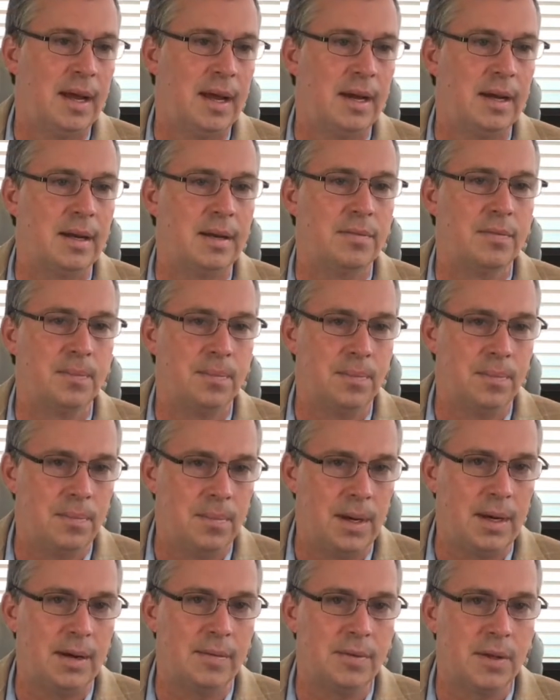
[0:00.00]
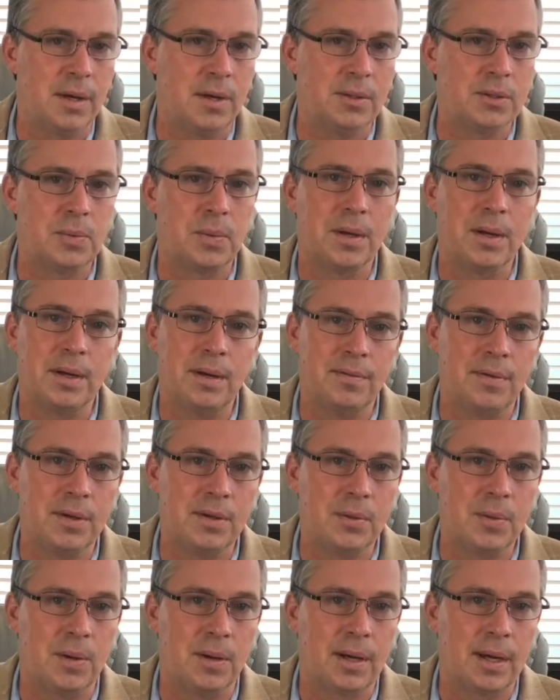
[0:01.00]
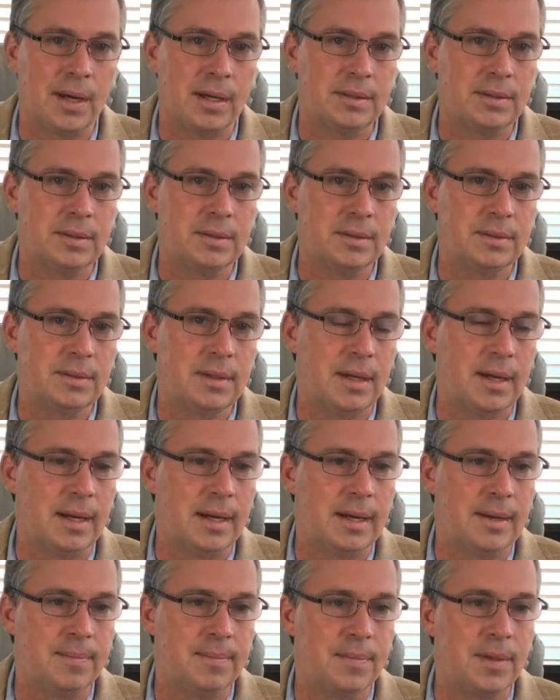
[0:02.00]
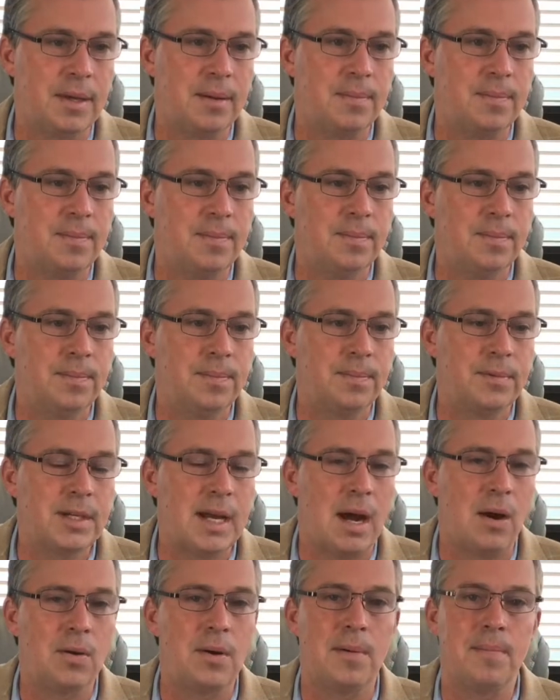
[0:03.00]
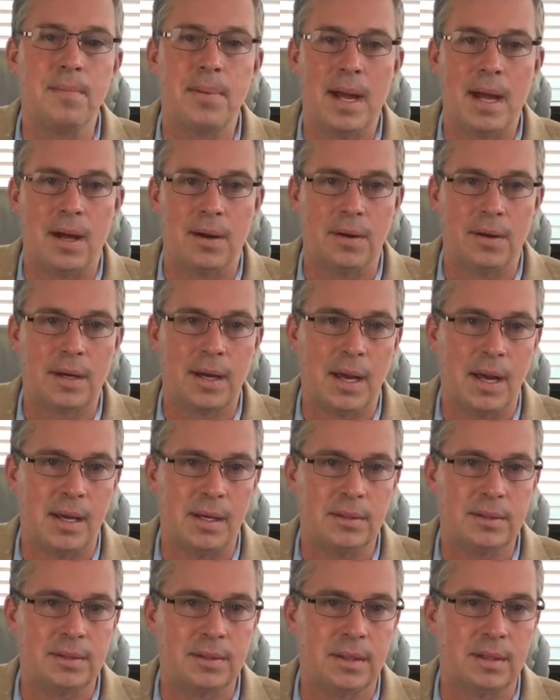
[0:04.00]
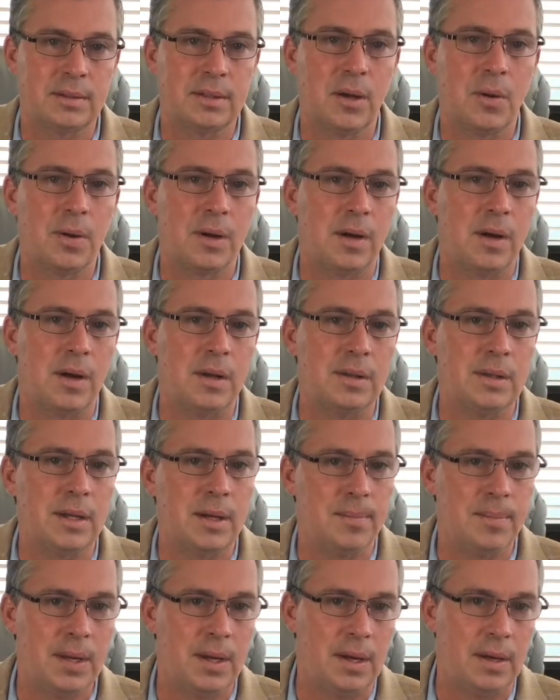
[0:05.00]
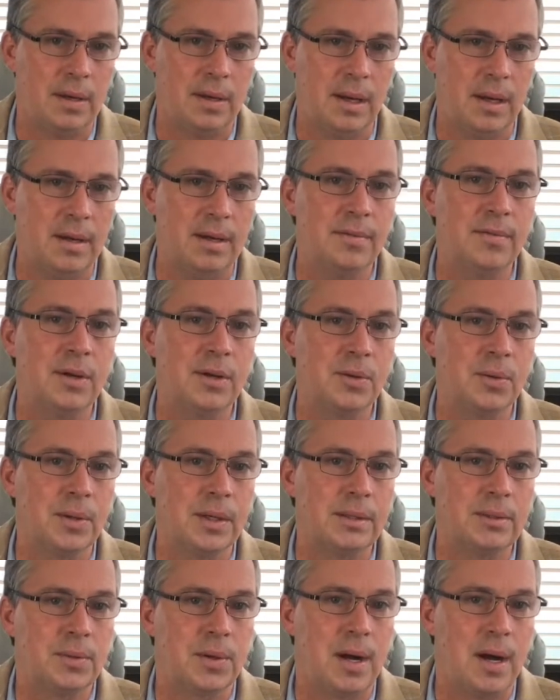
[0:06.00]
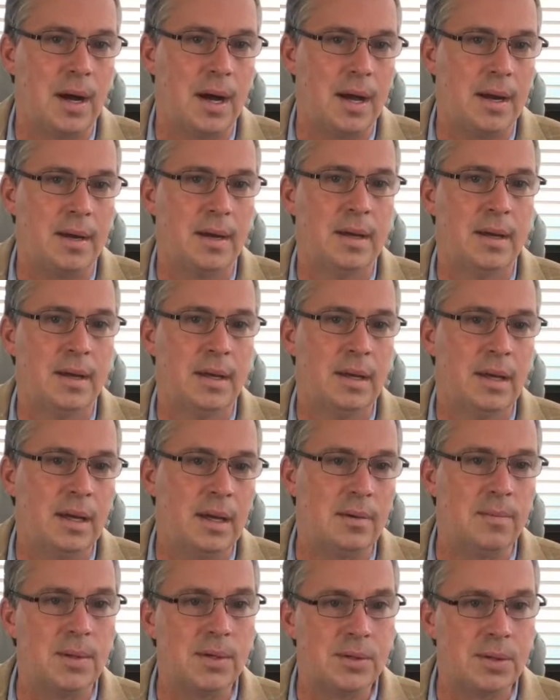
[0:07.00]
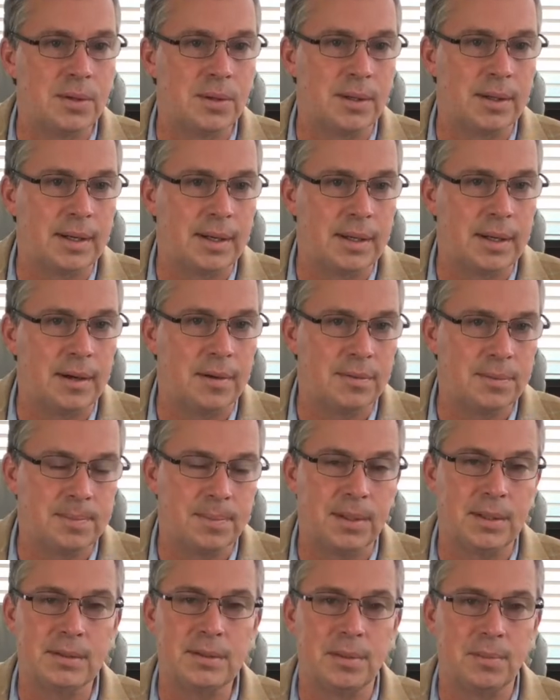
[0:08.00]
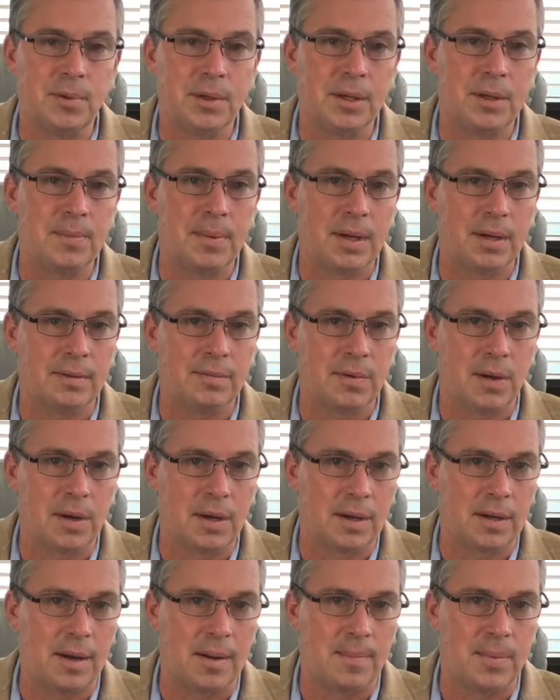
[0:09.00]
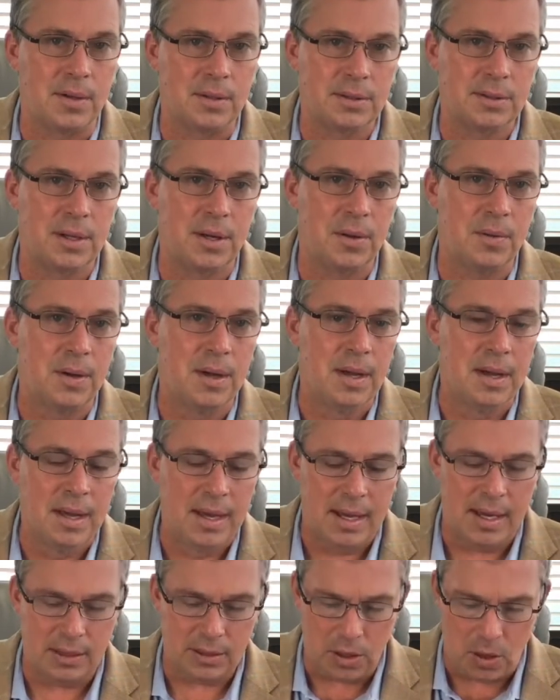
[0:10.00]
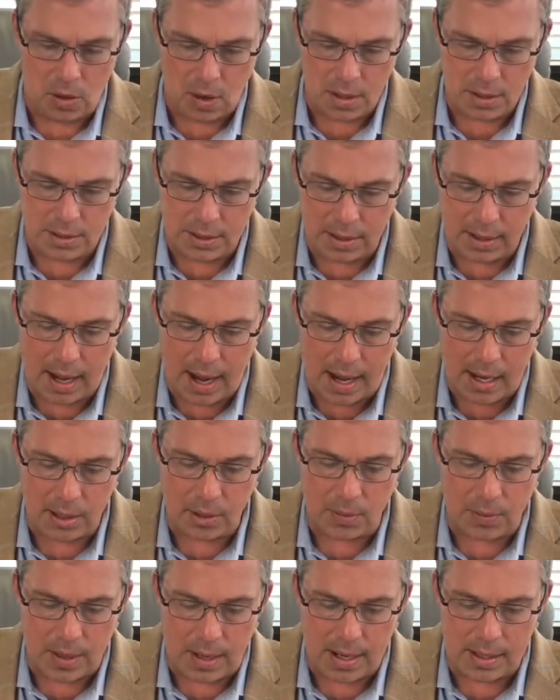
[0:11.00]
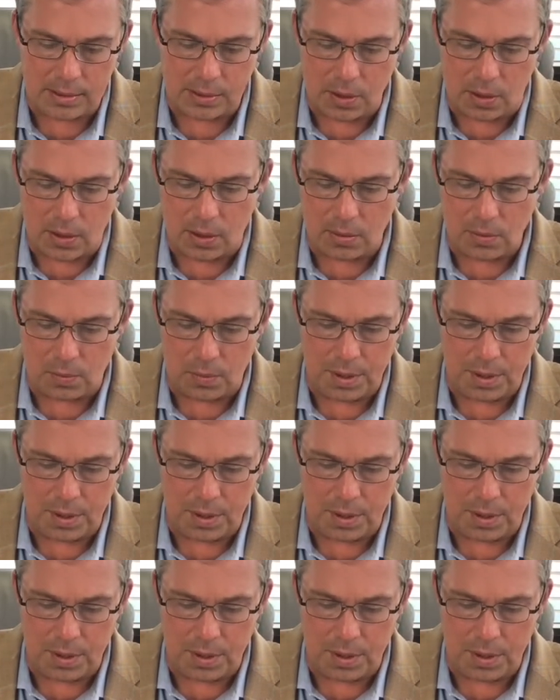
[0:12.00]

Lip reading: and many of those were individual cases. The talcum powder case that's going on, they're being individually tried in Missouri, and there have been some really big verdict numbers. So it's hard to categorize all